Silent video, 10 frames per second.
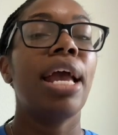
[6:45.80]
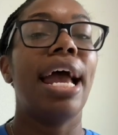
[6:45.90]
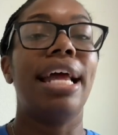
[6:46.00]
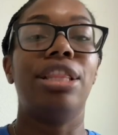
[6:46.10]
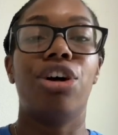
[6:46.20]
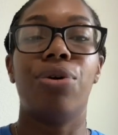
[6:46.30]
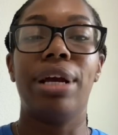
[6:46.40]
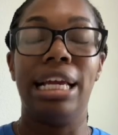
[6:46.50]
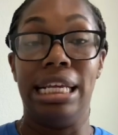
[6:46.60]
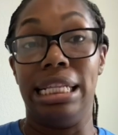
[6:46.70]
And
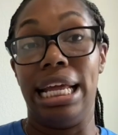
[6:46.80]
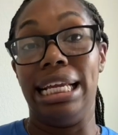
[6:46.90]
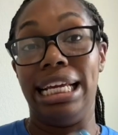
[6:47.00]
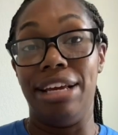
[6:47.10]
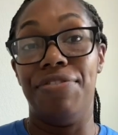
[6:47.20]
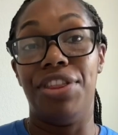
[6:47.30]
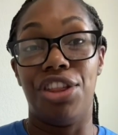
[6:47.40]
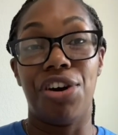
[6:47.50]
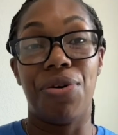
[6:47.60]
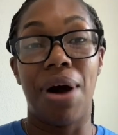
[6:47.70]
then even
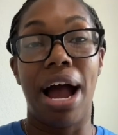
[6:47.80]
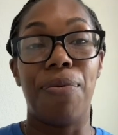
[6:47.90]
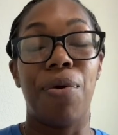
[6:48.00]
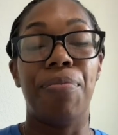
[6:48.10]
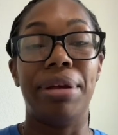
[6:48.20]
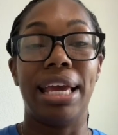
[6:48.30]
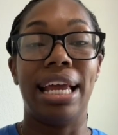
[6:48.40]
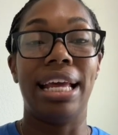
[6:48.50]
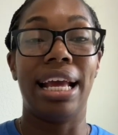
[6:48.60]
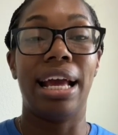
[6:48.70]
though I won't be
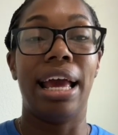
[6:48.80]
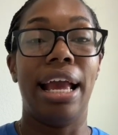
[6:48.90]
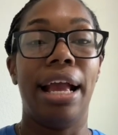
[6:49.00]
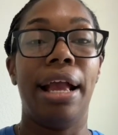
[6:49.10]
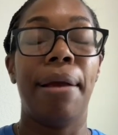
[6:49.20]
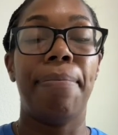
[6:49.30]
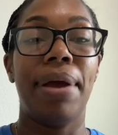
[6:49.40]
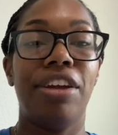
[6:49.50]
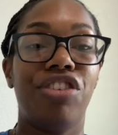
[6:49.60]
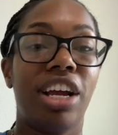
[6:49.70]
getting a
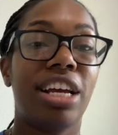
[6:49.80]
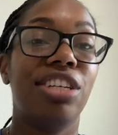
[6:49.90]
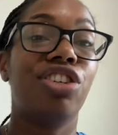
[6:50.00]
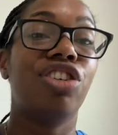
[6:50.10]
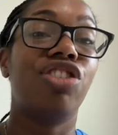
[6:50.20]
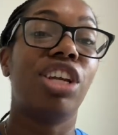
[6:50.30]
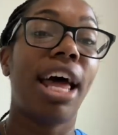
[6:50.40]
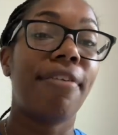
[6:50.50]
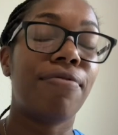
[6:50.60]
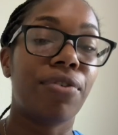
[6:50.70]
paycheck until
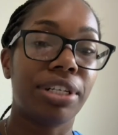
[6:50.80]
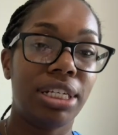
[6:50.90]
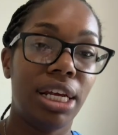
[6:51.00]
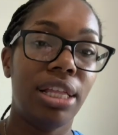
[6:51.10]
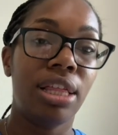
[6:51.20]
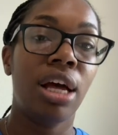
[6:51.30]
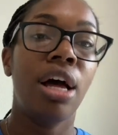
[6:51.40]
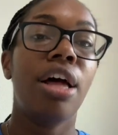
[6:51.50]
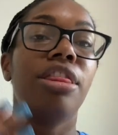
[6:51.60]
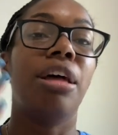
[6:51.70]
July 14th,
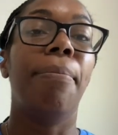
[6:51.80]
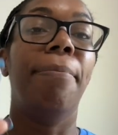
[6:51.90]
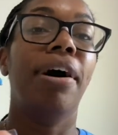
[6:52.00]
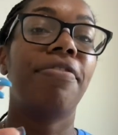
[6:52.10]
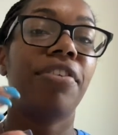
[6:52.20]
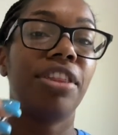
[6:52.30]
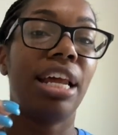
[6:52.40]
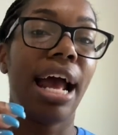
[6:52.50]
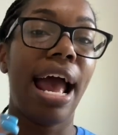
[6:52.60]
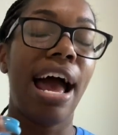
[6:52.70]
the buffer
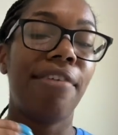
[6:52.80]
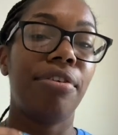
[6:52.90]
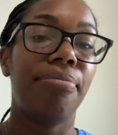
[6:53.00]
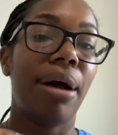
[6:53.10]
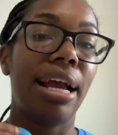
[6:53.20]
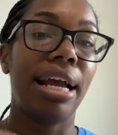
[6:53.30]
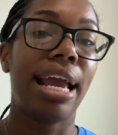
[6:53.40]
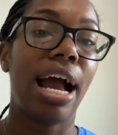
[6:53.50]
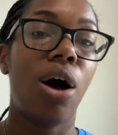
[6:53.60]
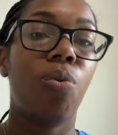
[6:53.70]
that I have in my
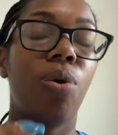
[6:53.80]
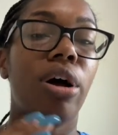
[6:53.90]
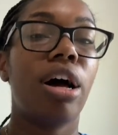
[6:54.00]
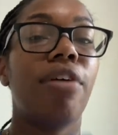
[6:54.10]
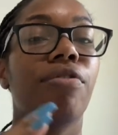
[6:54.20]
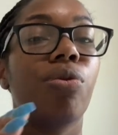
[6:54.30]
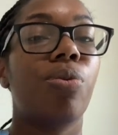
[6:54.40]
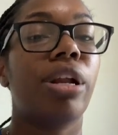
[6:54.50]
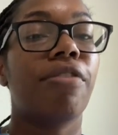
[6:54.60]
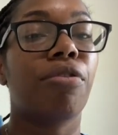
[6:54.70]
account will cover
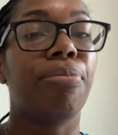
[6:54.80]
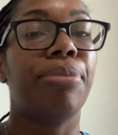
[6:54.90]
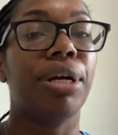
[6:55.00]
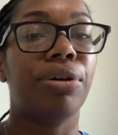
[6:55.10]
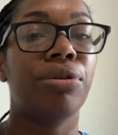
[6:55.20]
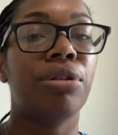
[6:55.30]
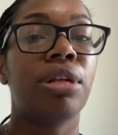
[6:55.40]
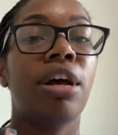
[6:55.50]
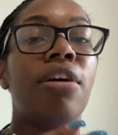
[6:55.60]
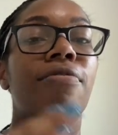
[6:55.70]
whatever bills
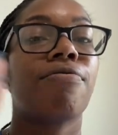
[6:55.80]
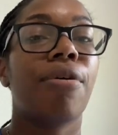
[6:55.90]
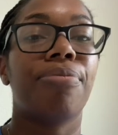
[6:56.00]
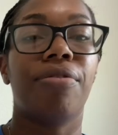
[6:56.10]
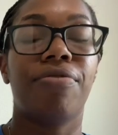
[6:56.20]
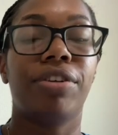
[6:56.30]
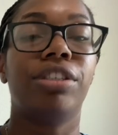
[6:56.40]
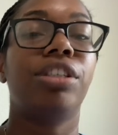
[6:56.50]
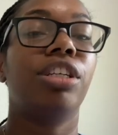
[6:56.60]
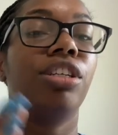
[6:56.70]
from the
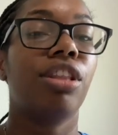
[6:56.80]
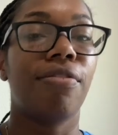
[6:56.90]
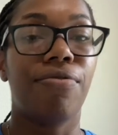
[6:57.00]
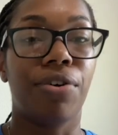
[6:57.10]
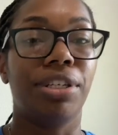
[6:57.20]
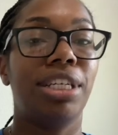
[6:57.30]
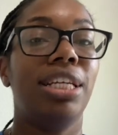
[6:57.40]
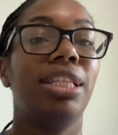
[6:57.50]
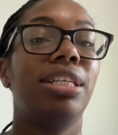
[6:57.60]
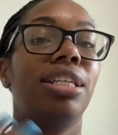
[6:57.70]
1st until the
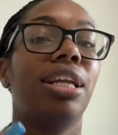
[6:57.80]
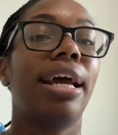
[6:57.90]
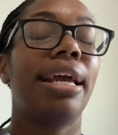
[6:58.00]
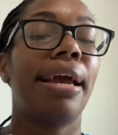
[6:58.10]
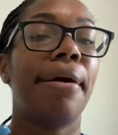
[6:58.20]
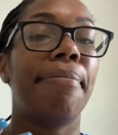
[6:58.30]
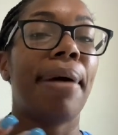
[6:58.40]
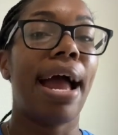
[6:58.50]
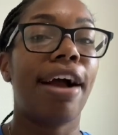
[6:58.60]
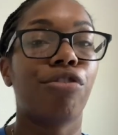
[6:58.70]
14th until I get
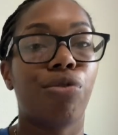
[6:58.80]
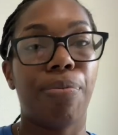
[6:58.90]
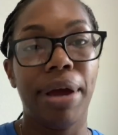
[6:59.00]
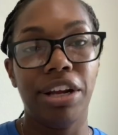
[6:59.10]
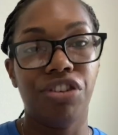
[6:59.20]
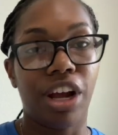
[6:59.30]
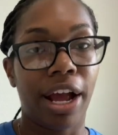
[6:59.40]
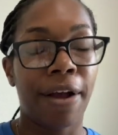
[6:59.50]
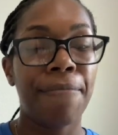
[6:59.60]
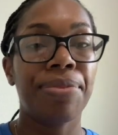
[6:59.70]
my actual
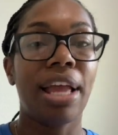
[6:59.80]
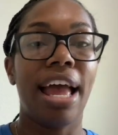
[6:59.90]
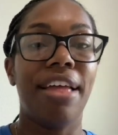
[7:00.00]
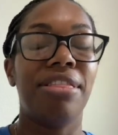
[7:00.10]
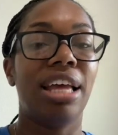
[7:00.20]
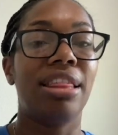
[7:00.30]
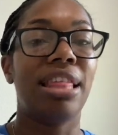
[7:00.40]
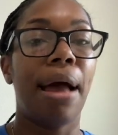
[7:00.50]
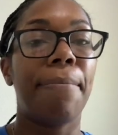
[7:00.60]
paycheck. And then that